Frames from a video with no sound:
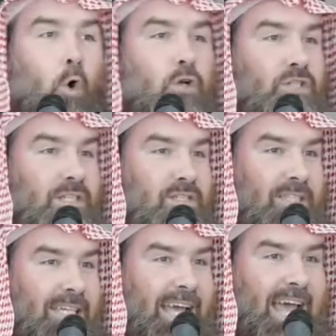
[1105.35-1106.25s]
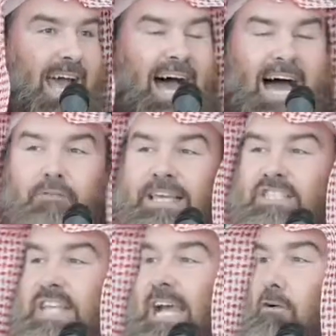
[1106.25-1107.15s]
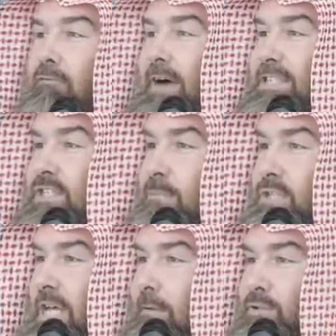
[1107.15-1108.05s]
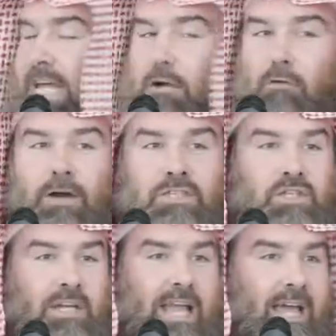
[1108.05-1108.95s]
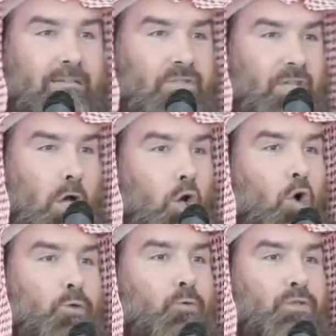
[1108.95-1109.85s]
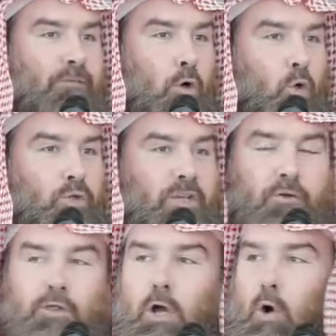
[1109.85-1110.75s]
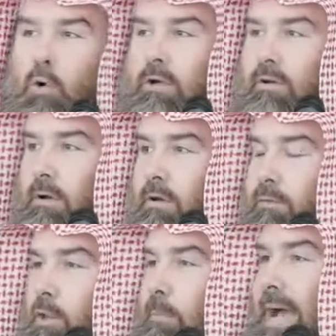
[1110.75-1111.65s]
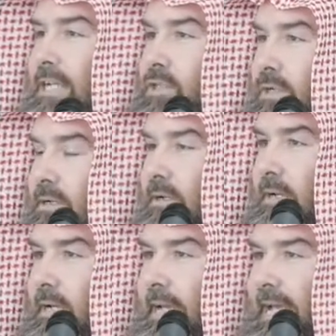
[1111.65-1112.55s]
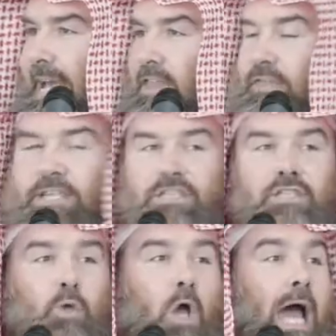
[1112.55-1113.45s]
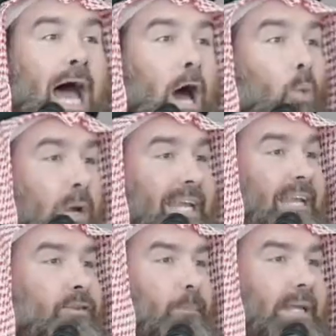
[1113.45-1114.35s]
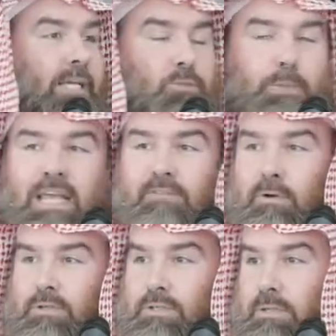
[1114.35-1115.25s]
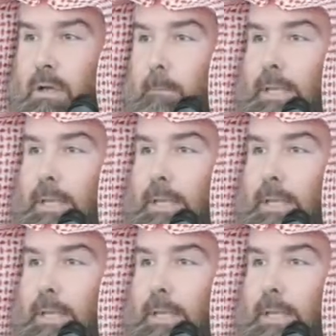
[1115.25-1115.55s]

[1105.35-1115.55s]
the horses, how they sacrifice themselves, sacrifice their lives, go through difficulty for their owner, for their master. This is how we need to be as believers